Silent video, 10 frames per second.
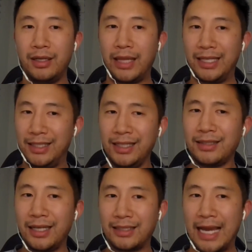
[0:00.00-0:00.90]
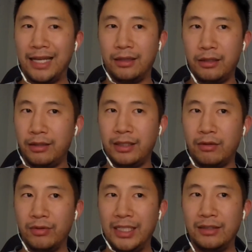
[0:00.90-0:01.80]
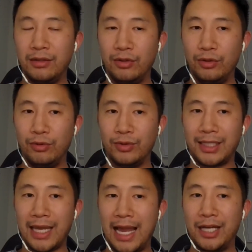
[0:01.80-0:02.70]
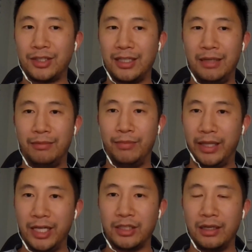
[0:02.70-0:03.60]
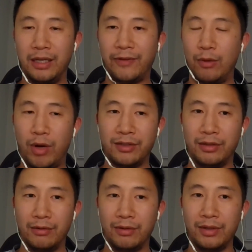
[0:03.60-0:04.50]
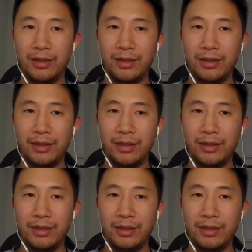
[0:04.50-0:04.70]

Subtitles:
like these days, I literally don't need to use cash in Malaysia if I want to.